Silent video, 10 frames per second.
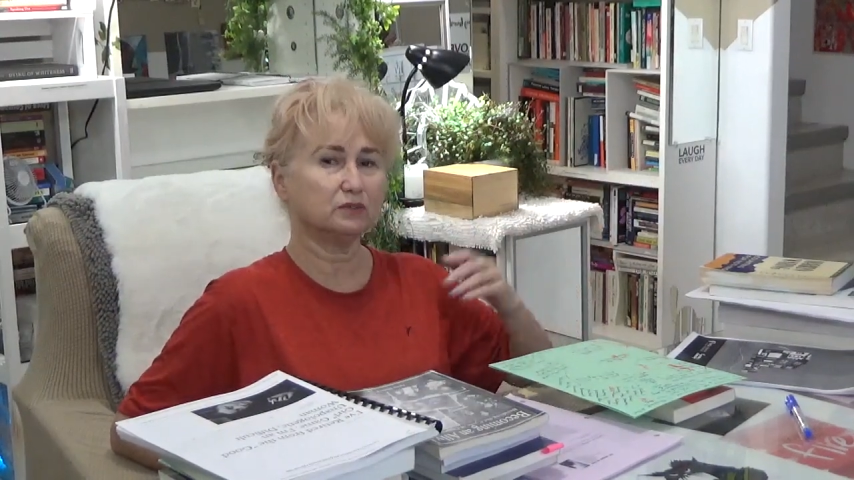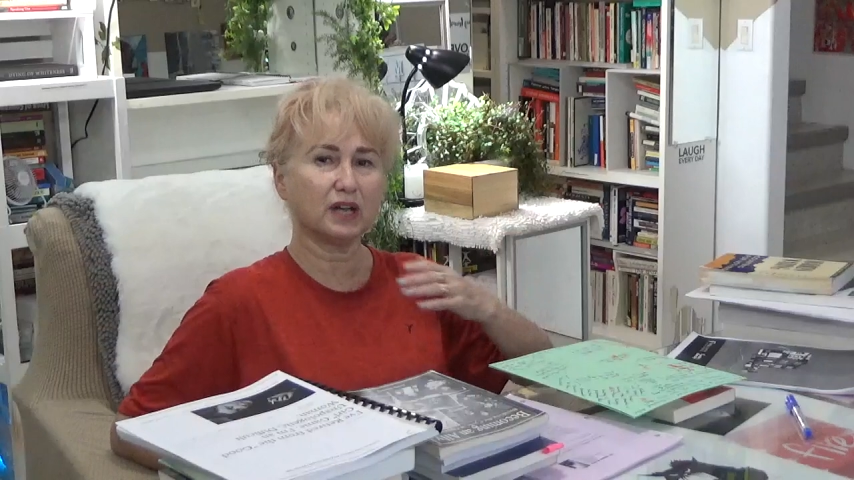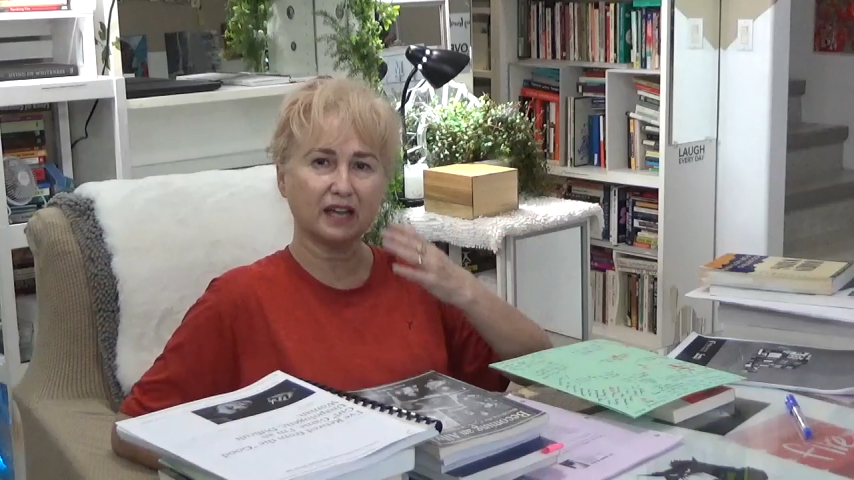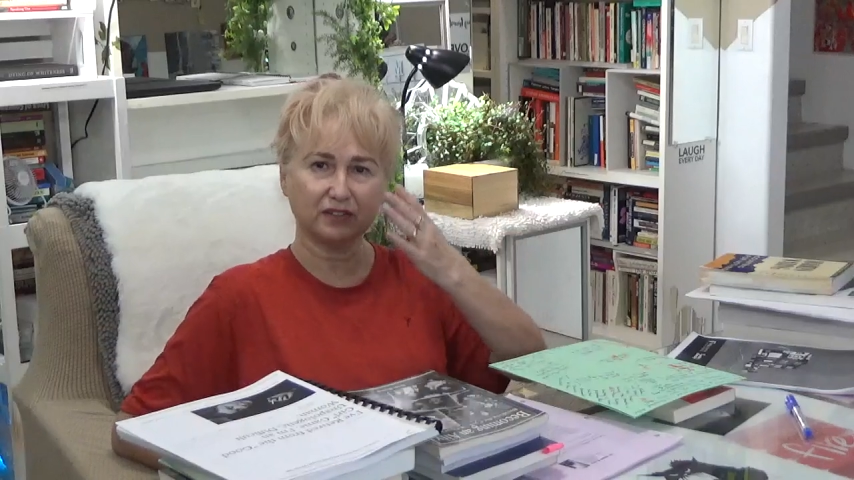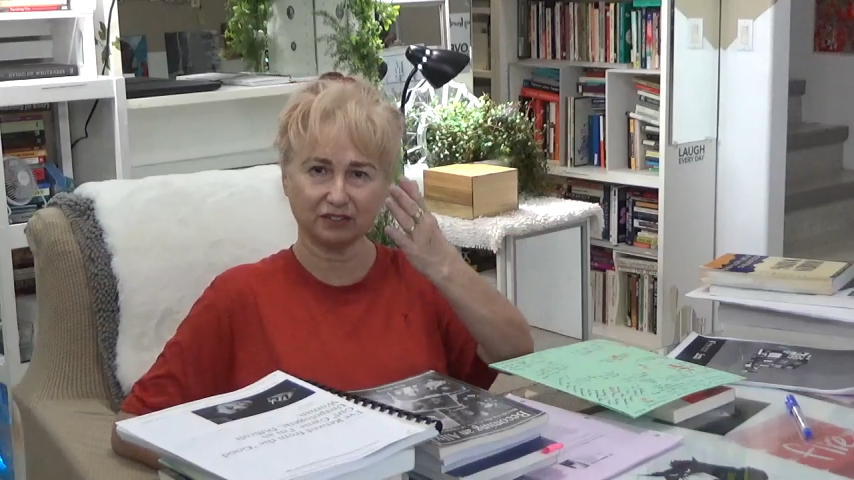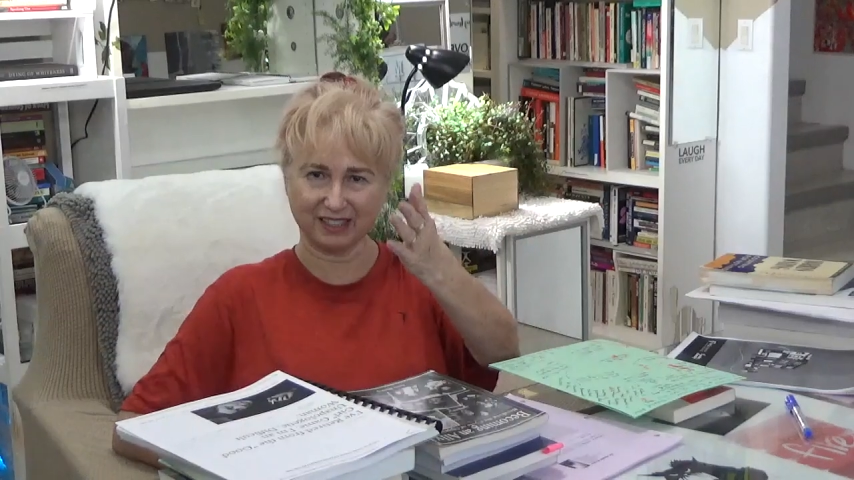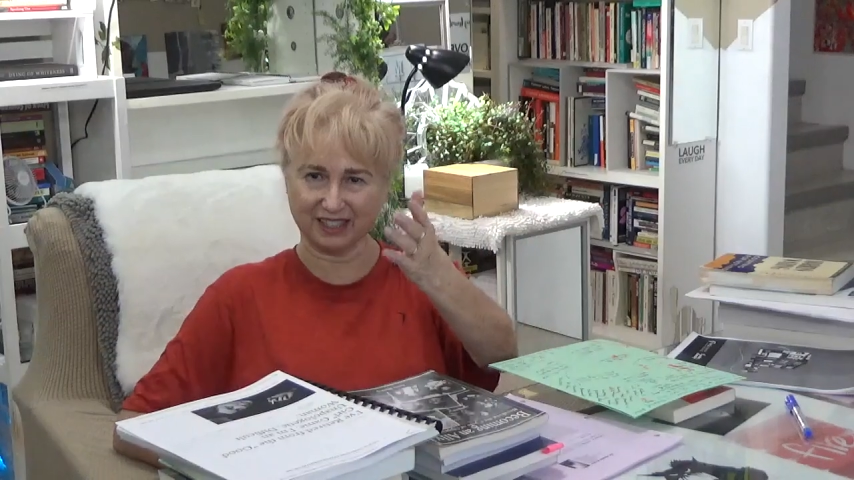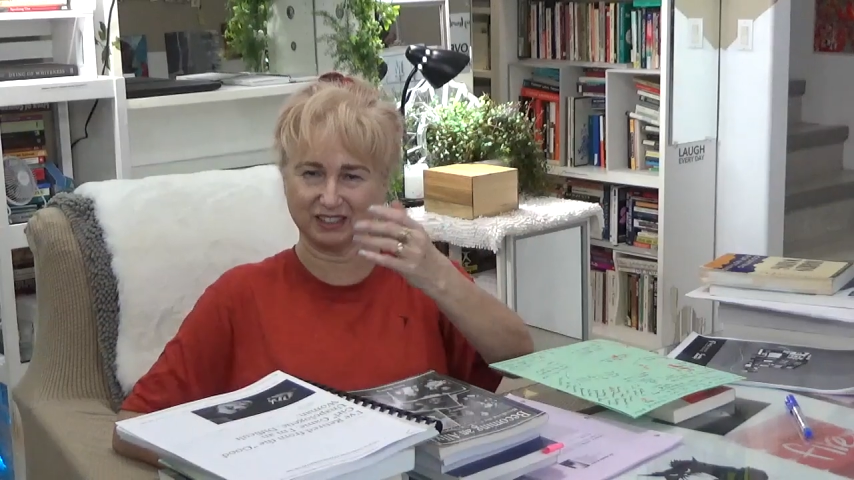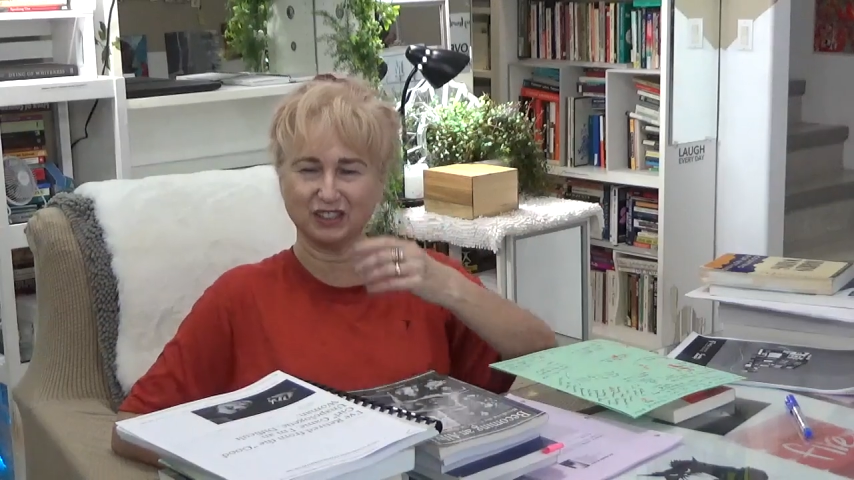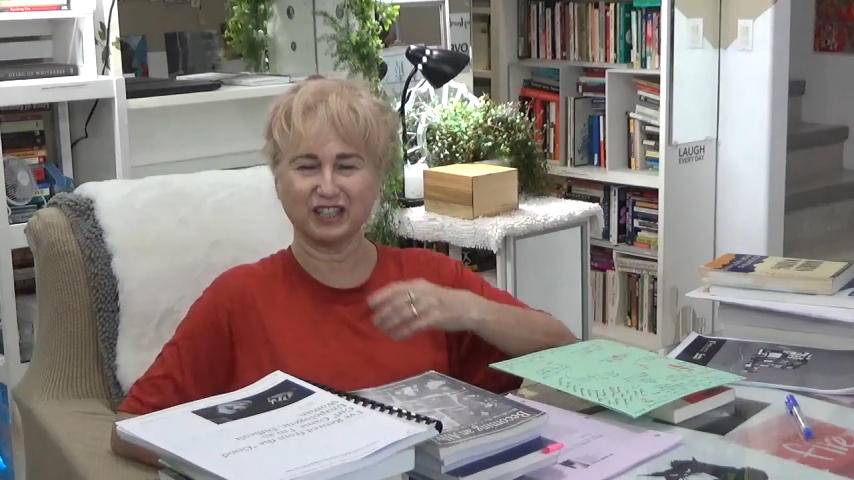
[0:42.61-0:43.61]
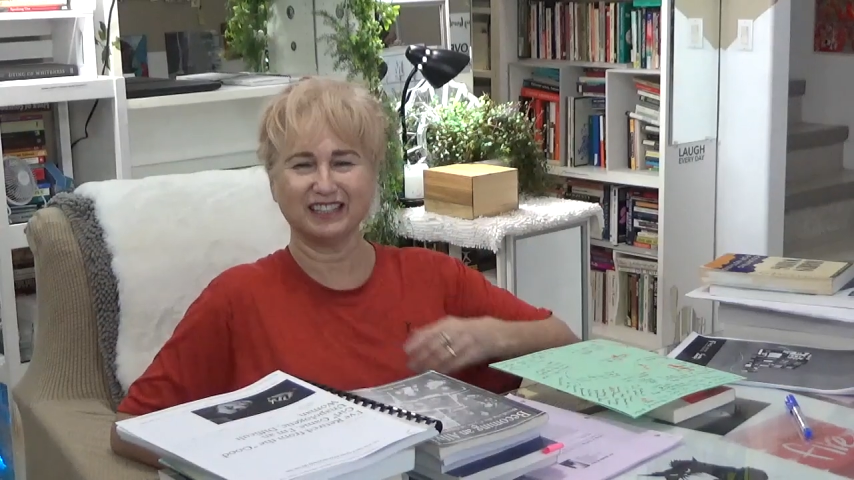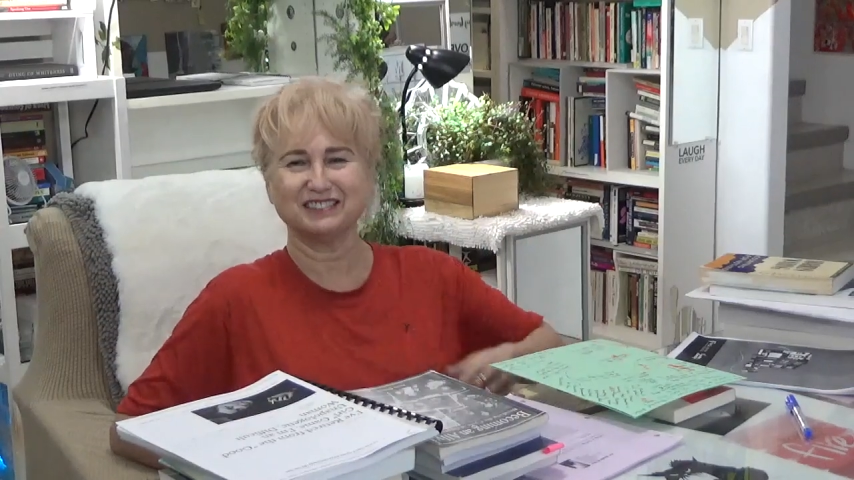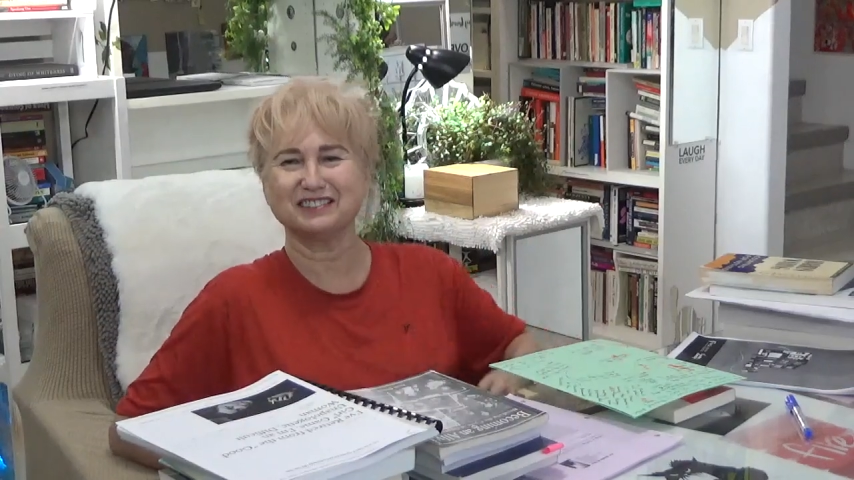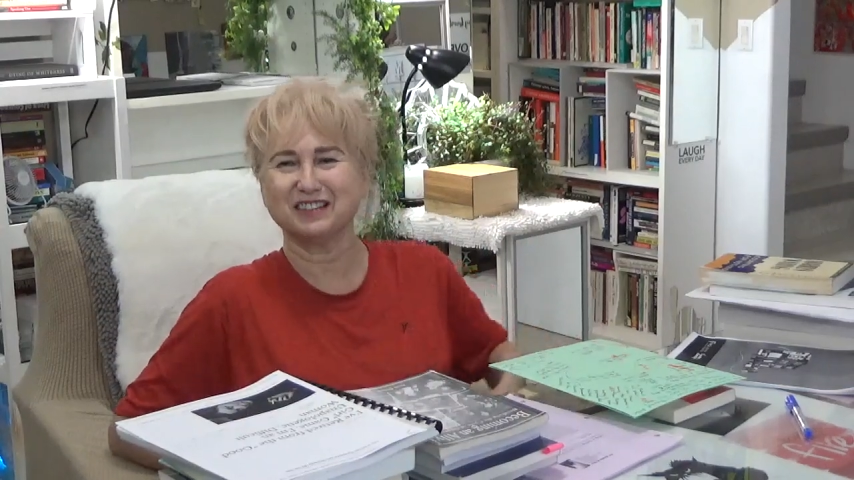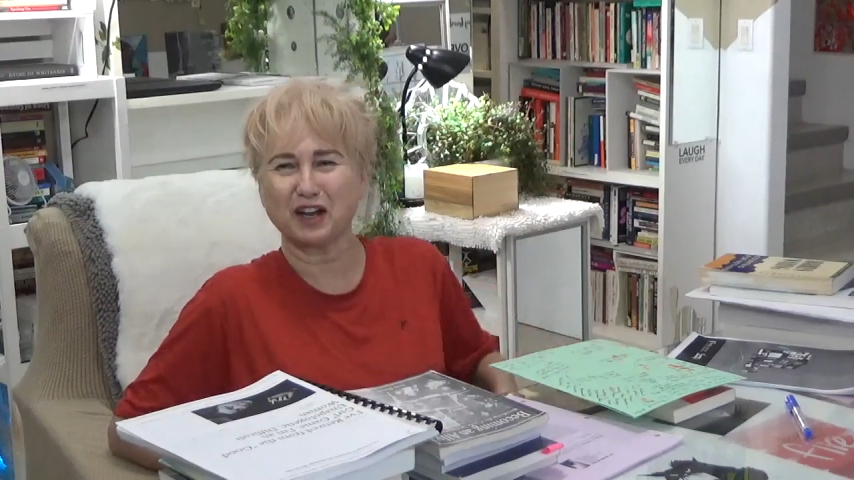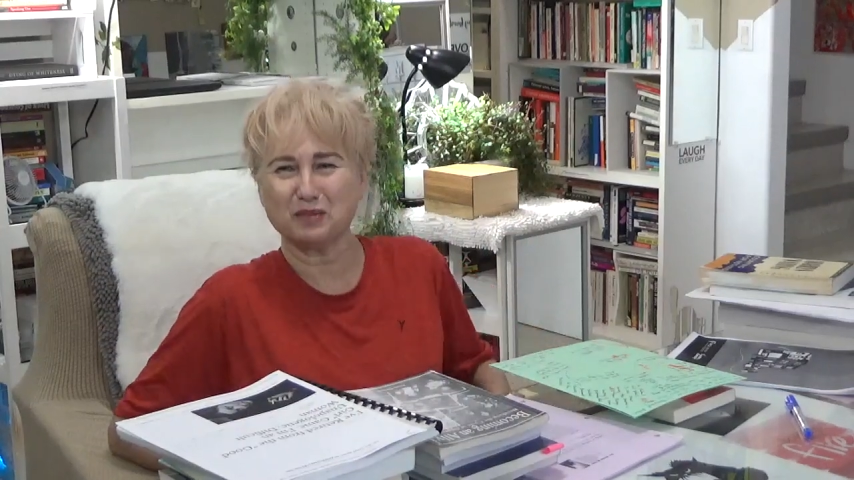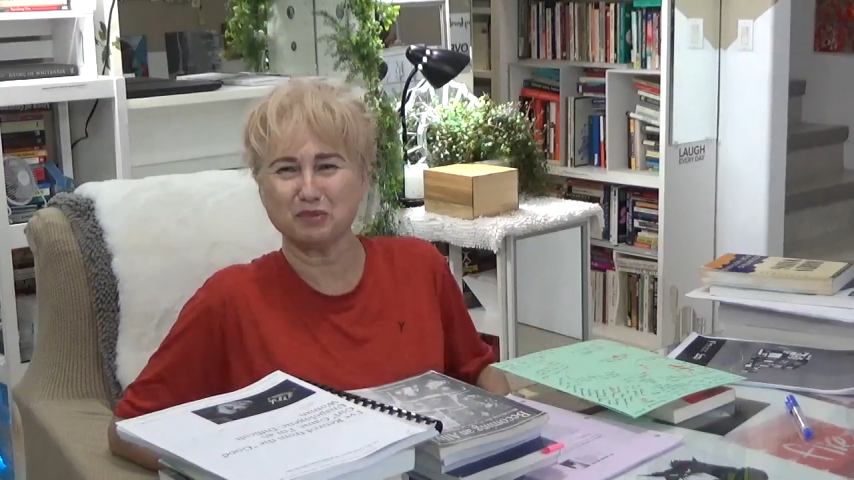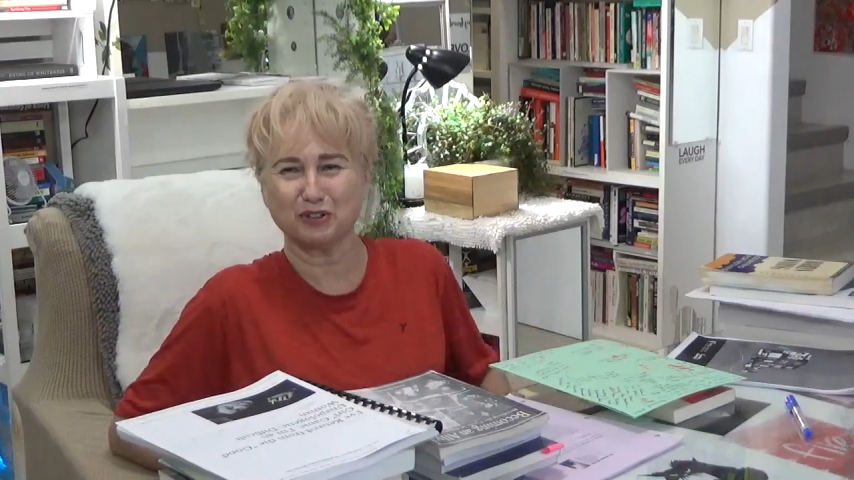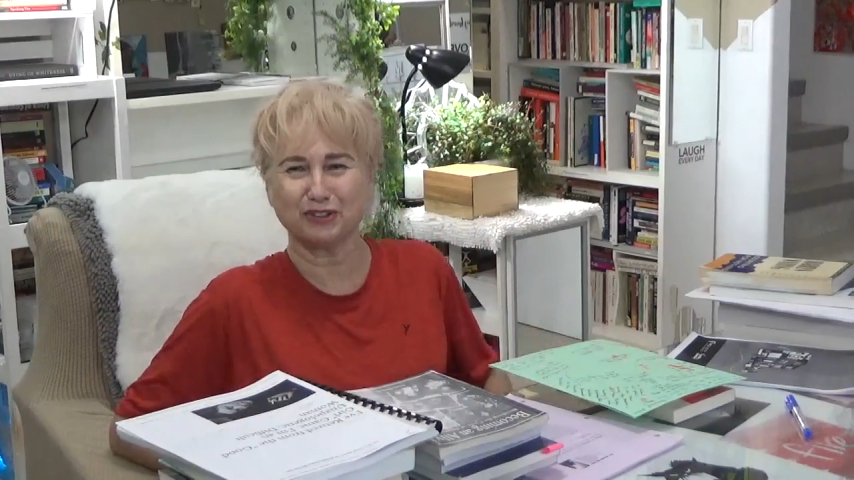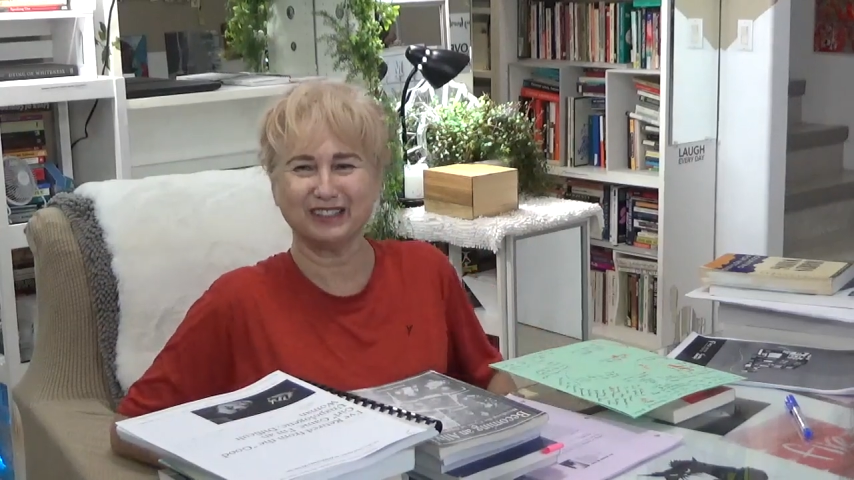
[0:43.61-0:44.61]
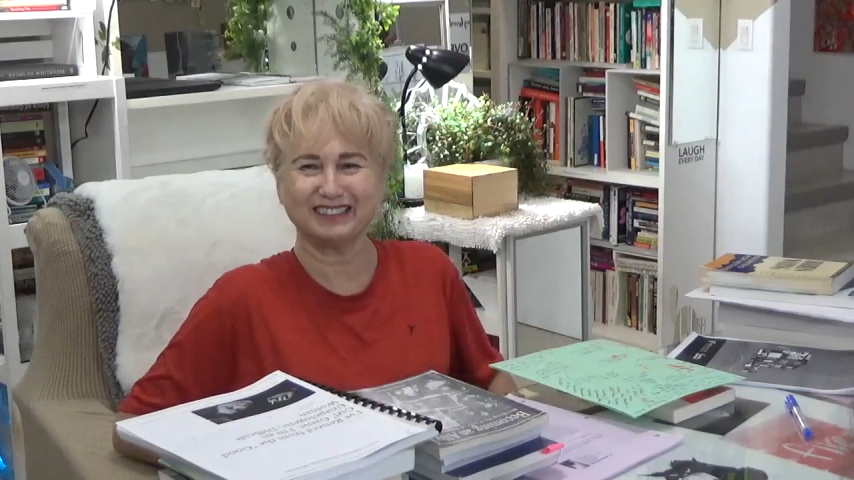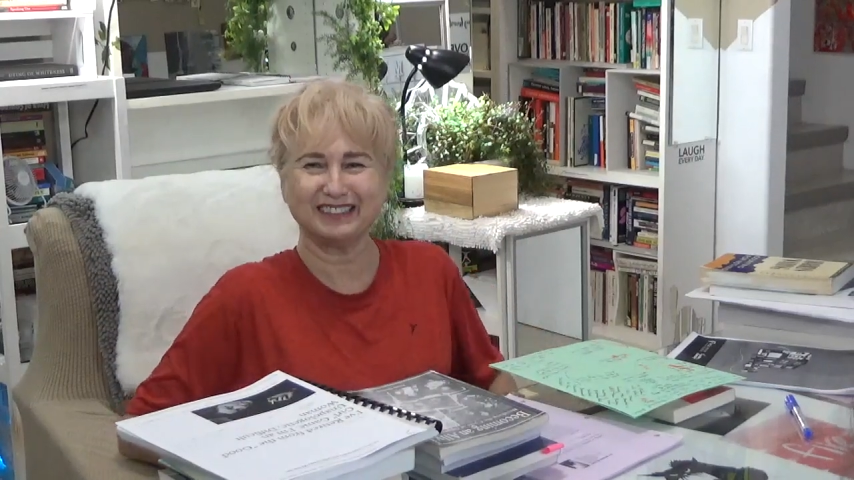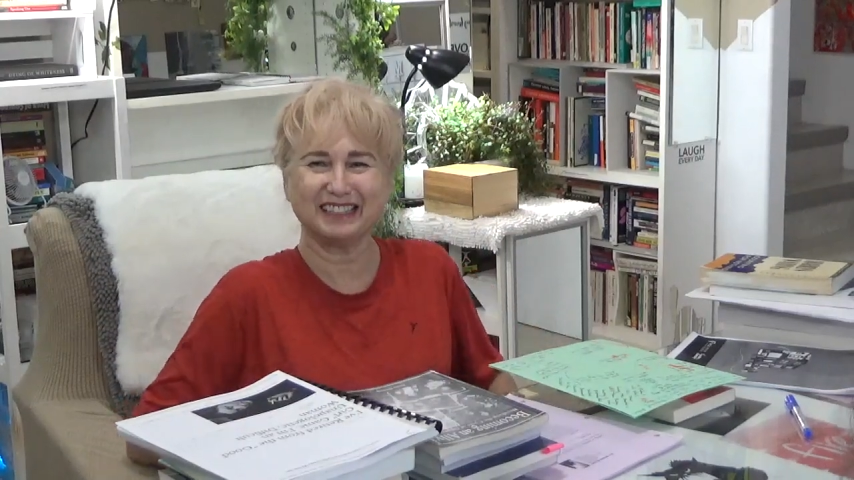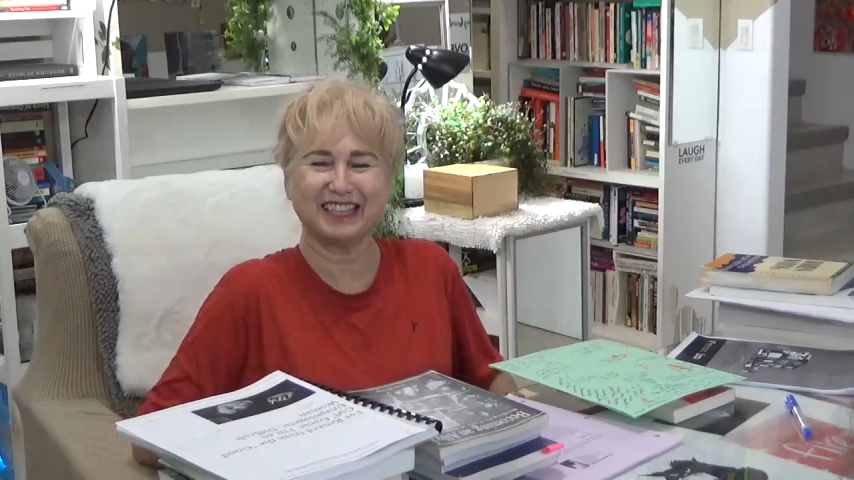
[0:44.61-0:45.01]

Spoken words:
rather than in cyber and